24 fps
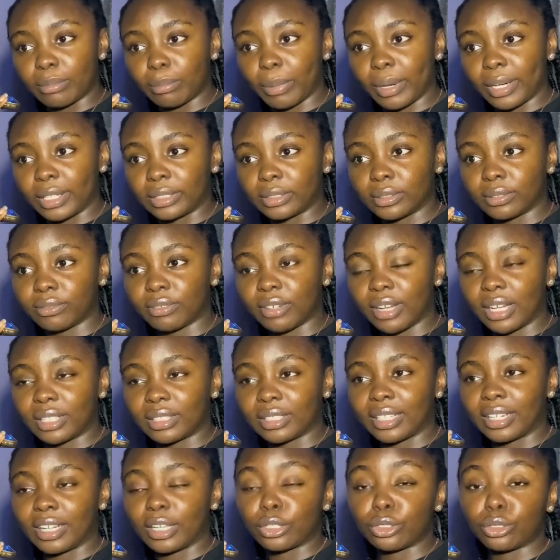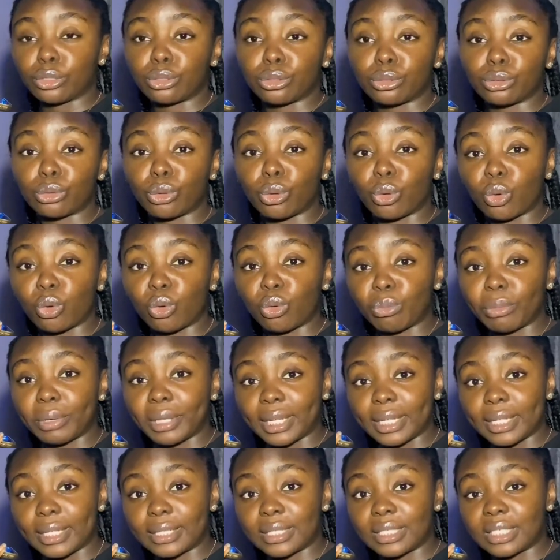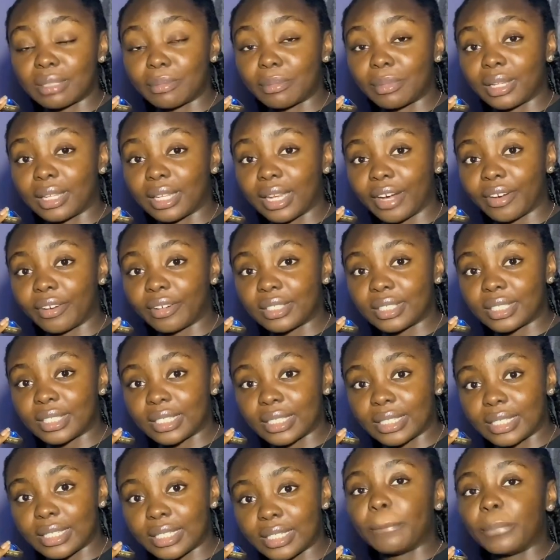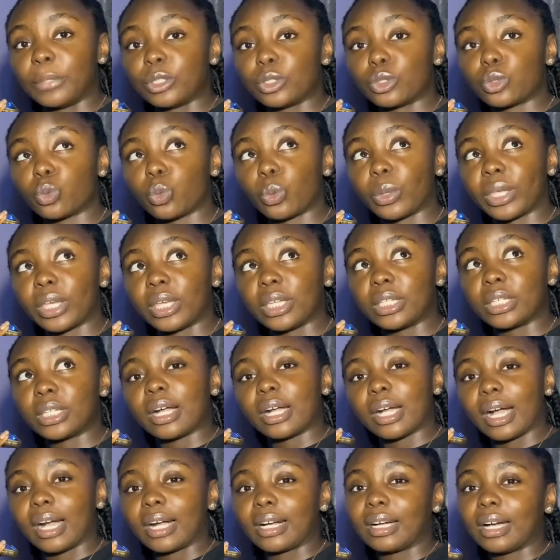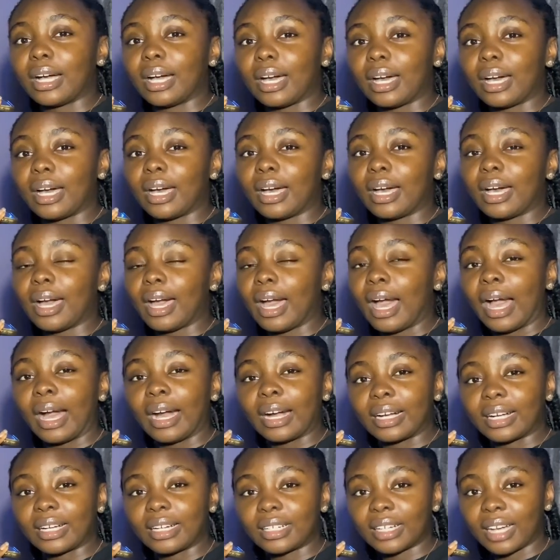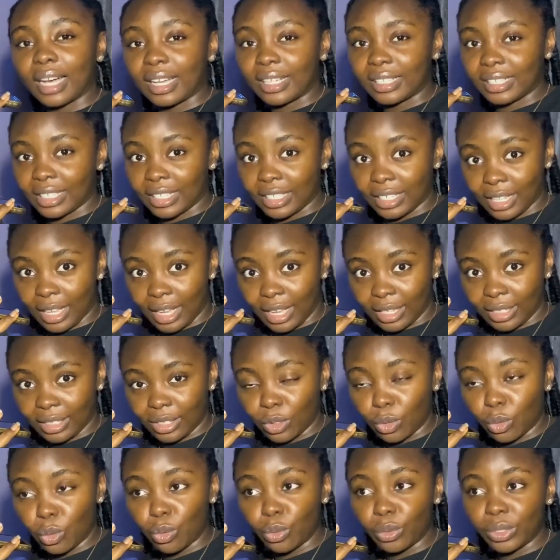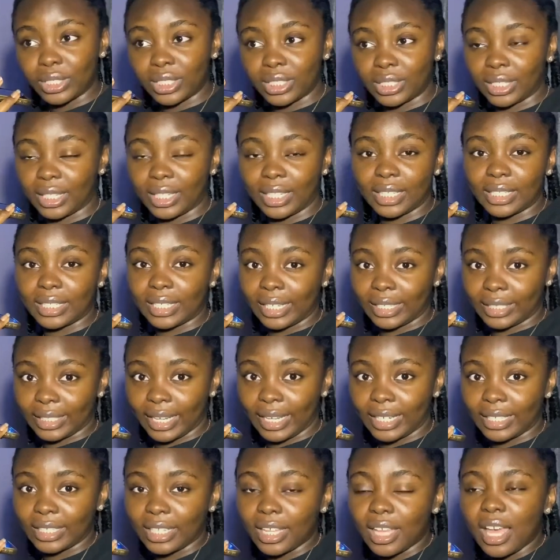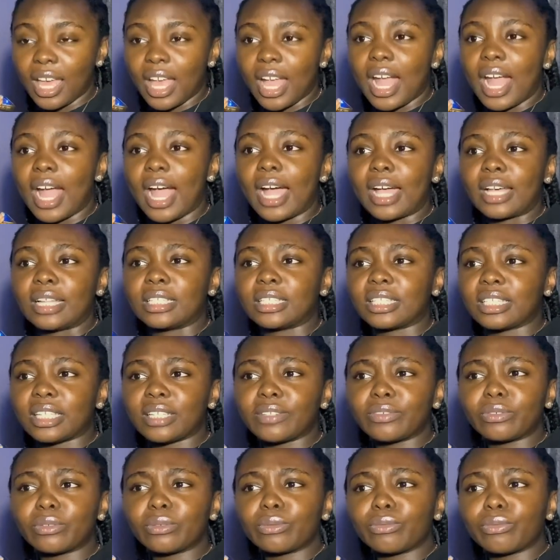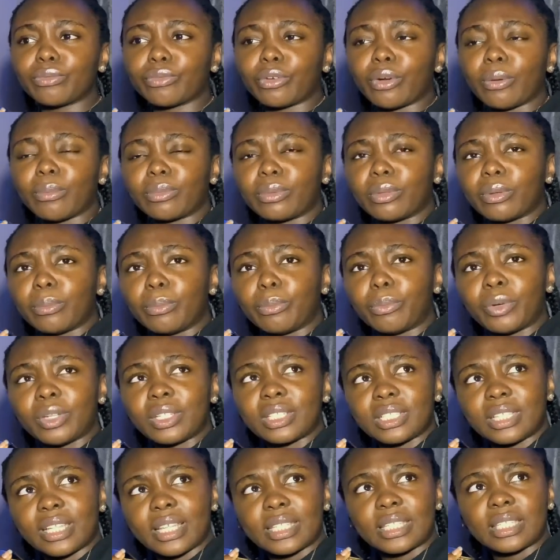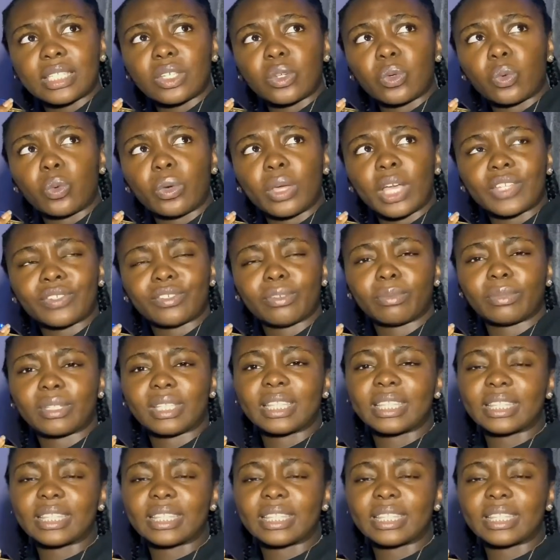by the fact that there are so many similarities between Kanka and Kang in her, who is the kid that died. And even from the bracelets he wears, from the